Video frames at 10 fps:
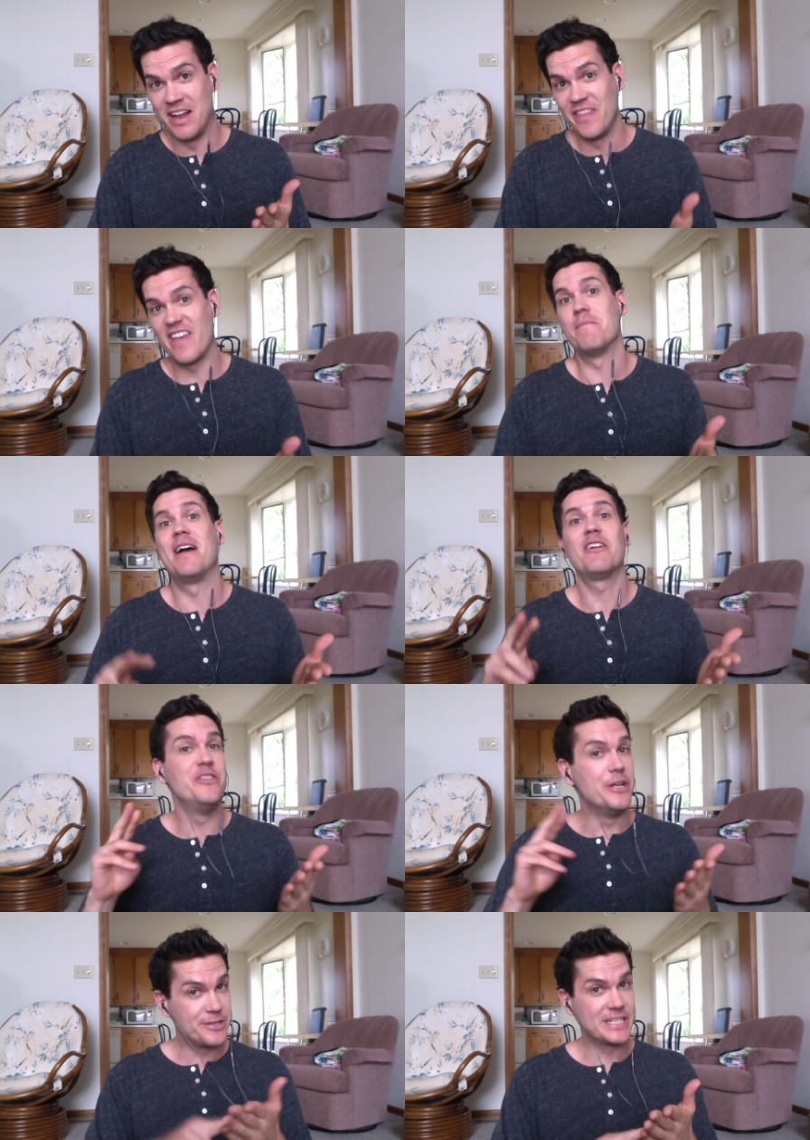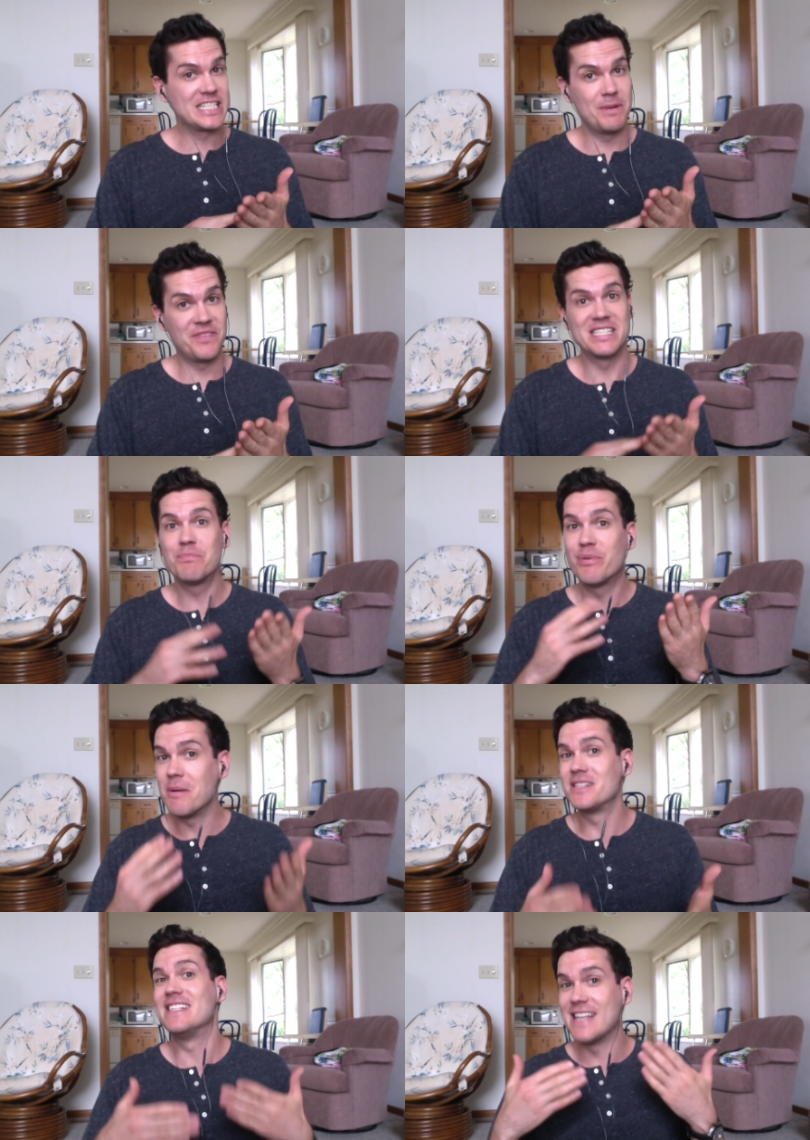they have a macronutrient split that's pretty
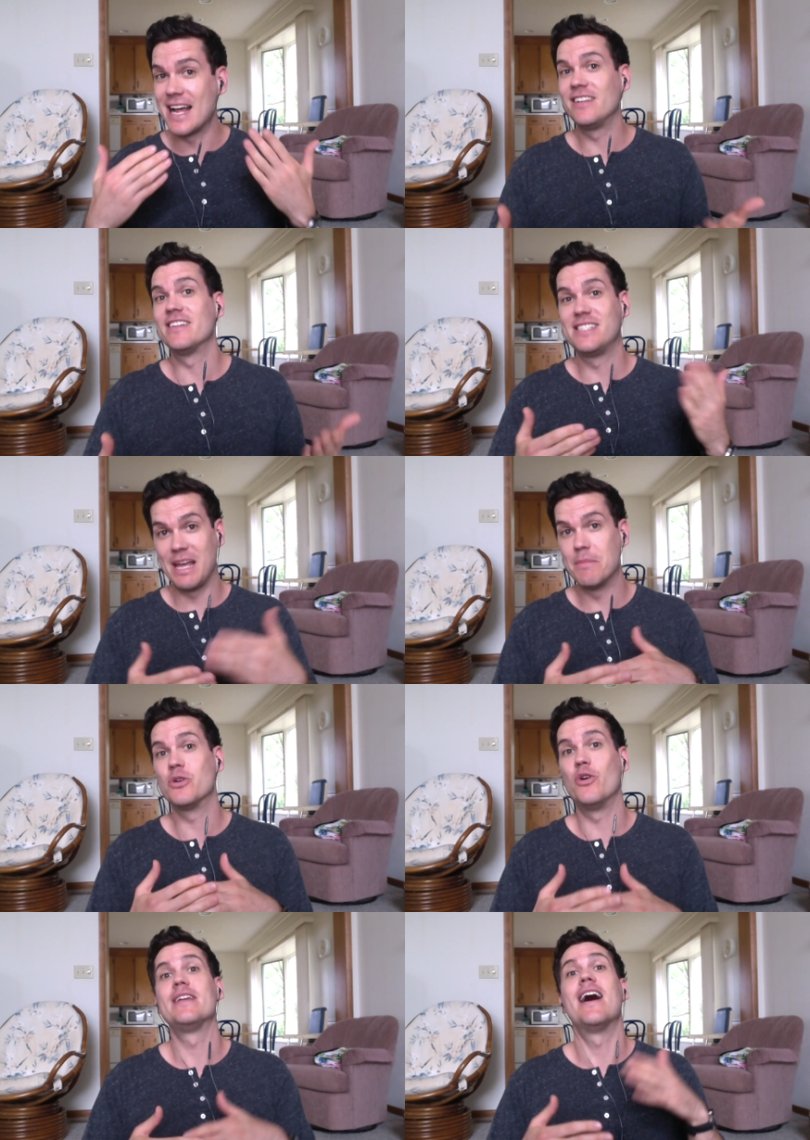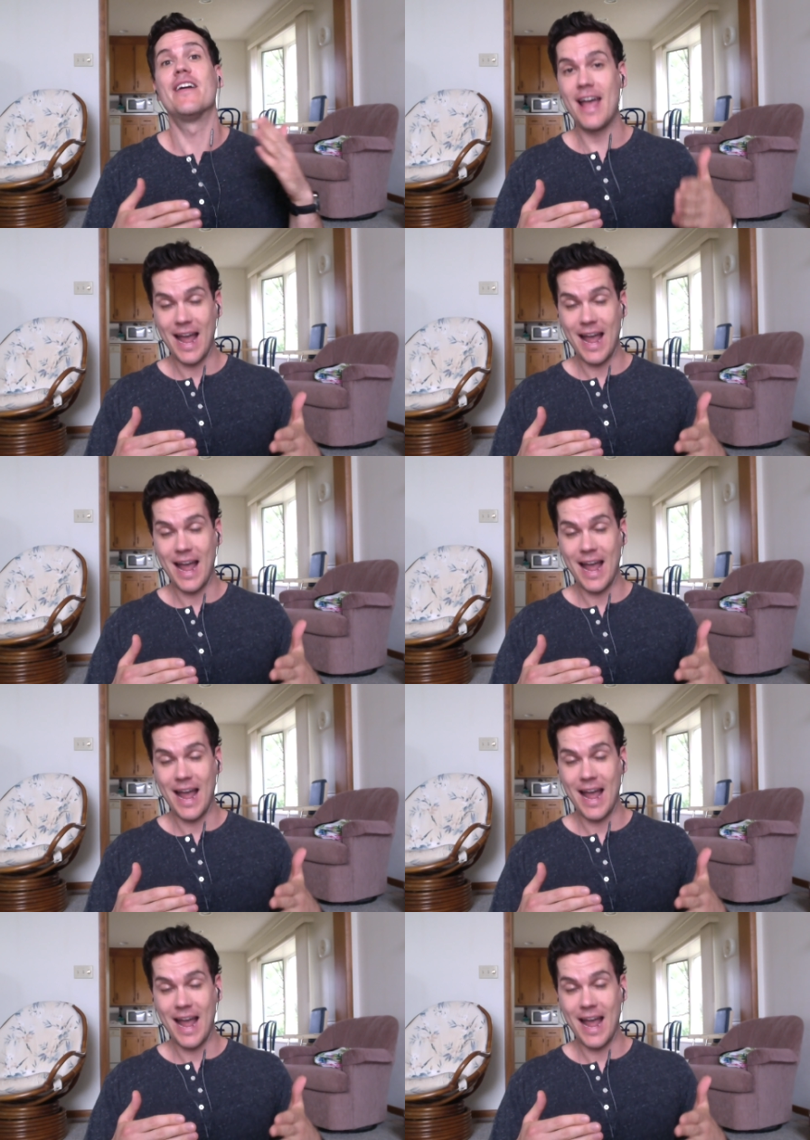much exactly the same as all the other